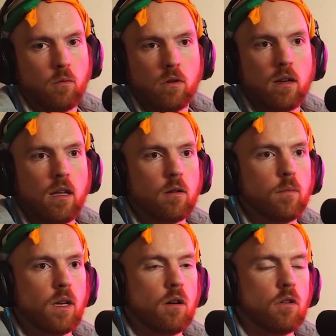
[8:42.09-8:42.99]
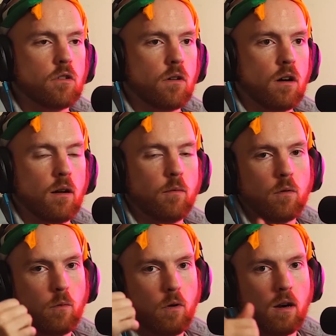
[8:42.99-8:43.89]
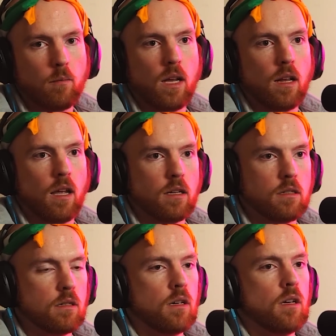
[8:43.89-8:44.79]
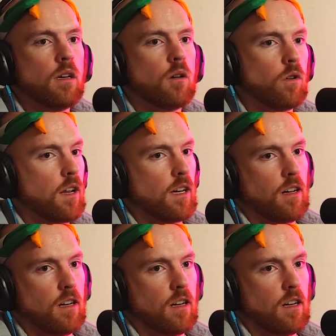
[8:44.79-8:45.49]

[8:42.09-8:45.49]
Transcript: We're neither me nor Gerardo. I mean, we're wearing bandanas. We're not